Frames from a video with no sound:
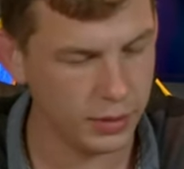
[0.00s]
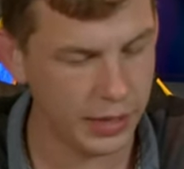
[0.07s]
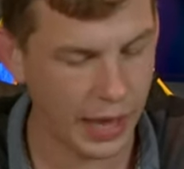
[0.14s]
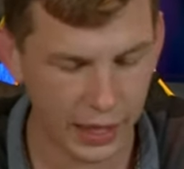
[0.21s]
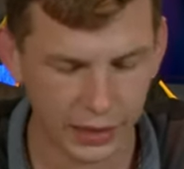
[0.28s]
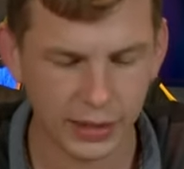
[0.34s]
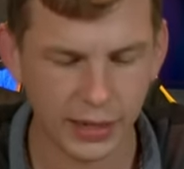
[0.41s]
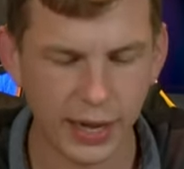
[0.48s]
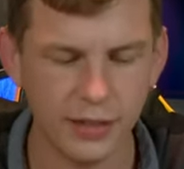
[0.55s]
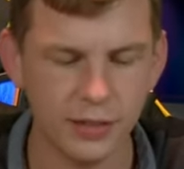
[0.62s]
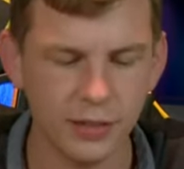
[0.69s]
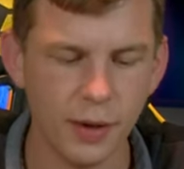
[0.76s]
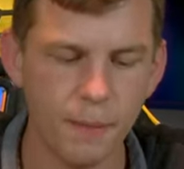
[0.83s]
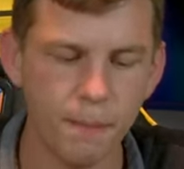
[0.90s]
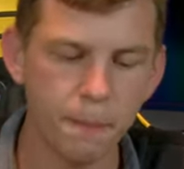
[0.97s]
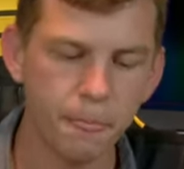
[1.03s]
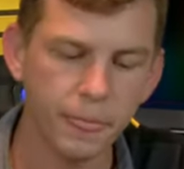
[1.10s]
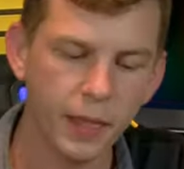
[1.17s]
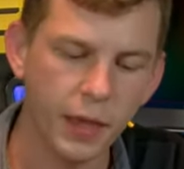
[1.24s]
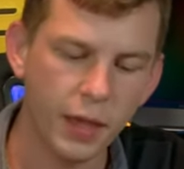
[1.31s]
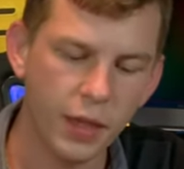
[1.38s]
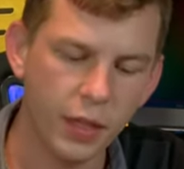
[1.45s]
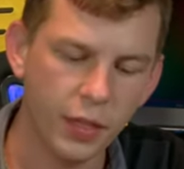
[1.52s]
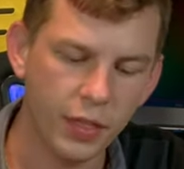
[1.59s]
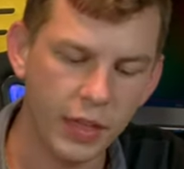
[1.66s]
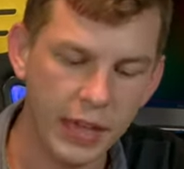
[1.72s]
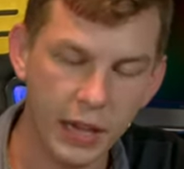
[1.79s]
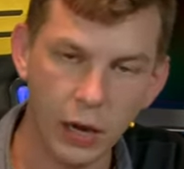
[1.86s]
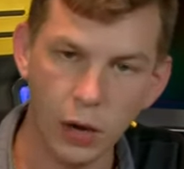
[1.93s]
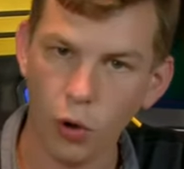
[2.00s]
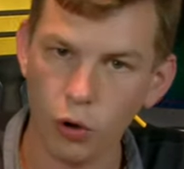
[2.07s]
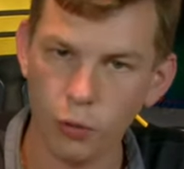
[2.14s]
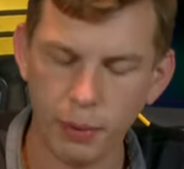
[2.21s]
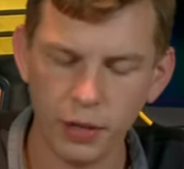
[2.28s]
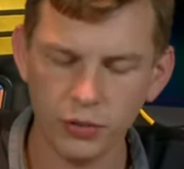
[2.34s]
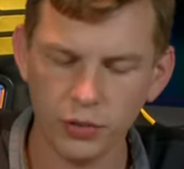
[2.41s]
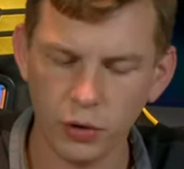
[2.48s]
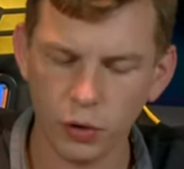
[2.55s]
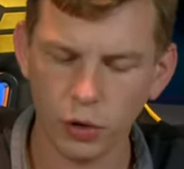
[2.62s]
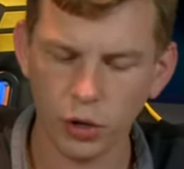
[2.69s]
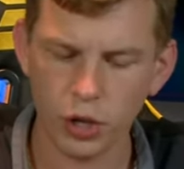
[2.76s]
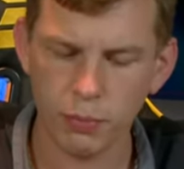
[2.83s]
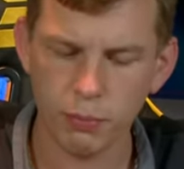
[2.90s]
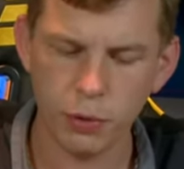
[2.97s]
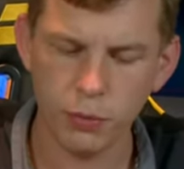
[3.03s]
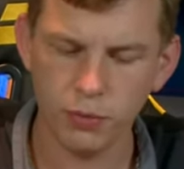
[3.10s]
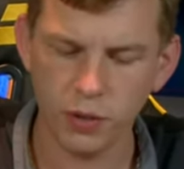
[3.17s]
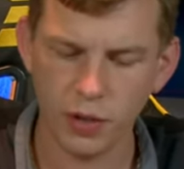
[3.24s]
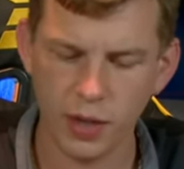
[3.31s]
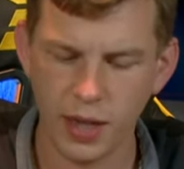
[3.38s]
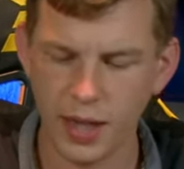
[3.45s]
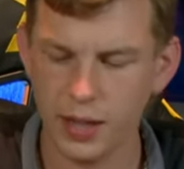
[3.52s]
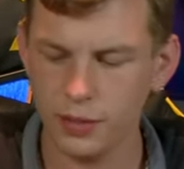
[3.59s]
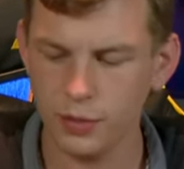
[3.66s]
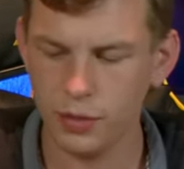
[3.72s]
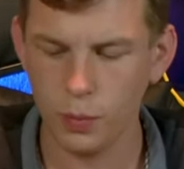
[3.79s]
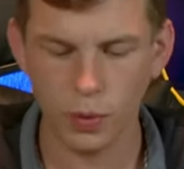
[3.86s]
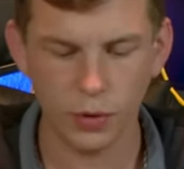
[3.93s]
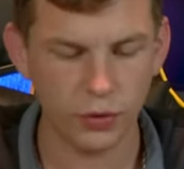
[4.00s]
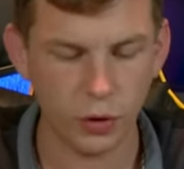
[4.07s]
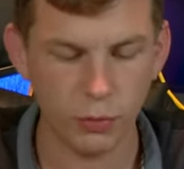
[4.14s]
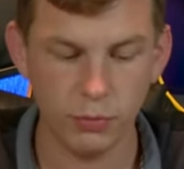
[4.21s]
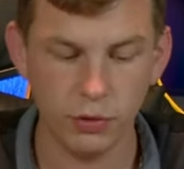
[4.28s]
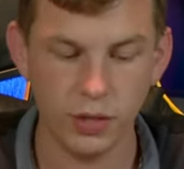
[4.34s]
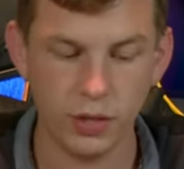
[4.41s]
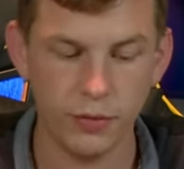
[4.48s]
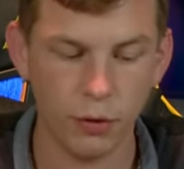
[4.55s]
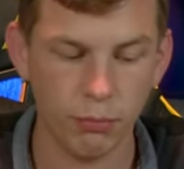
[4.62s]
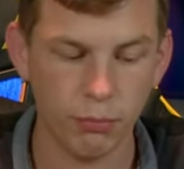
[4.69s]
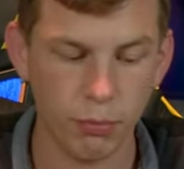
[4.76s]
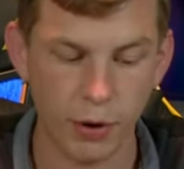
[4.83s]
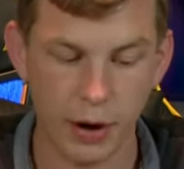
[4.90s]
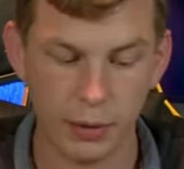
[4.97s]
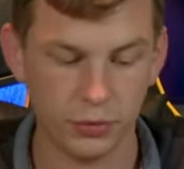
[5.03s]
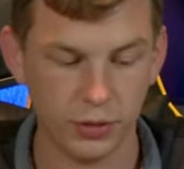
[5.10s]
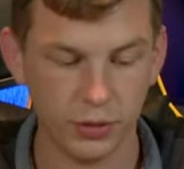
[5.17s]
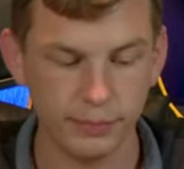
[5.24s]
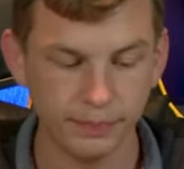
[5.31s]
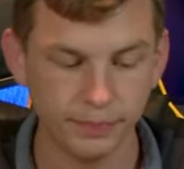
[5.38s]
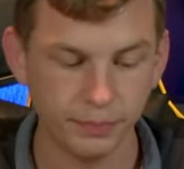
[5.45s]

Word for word: calculator, the lock button to lock your computer, and the one to open your default browser.